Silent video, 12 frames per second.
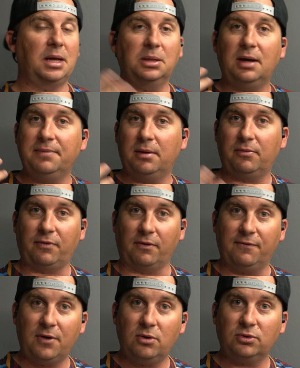I love them for
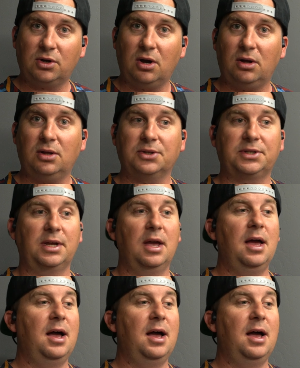phone calls.